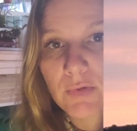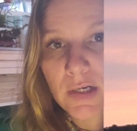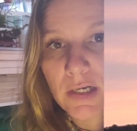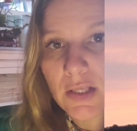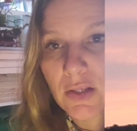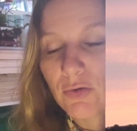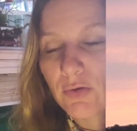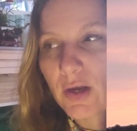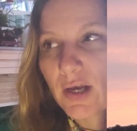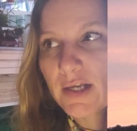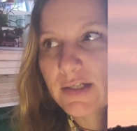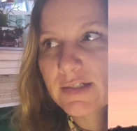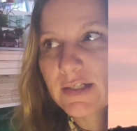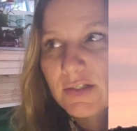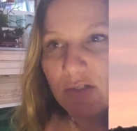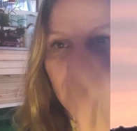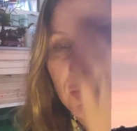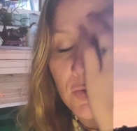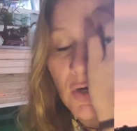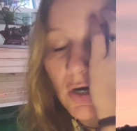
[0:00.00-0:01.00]
reading, you guys,
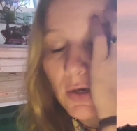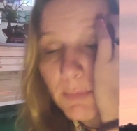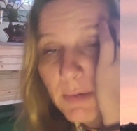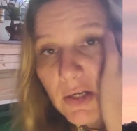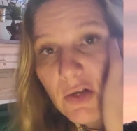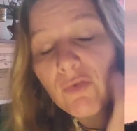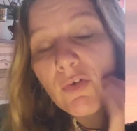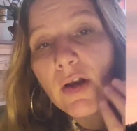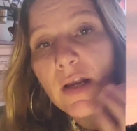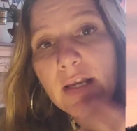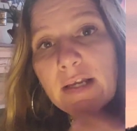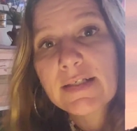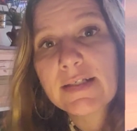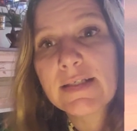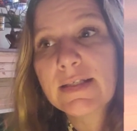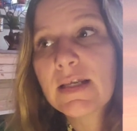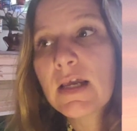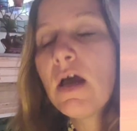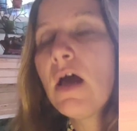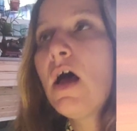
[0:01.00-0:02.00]
is karmic
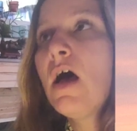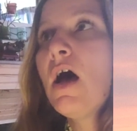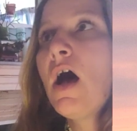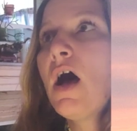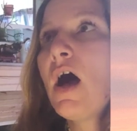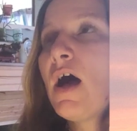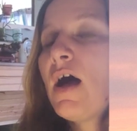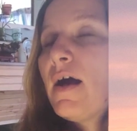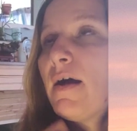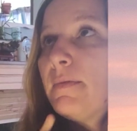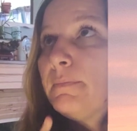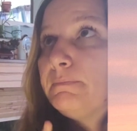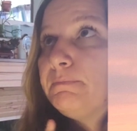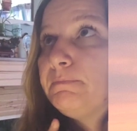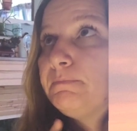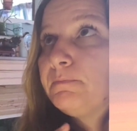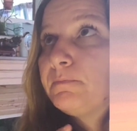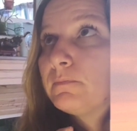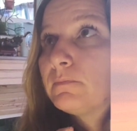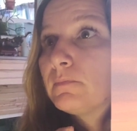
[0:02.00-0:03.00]
grace, and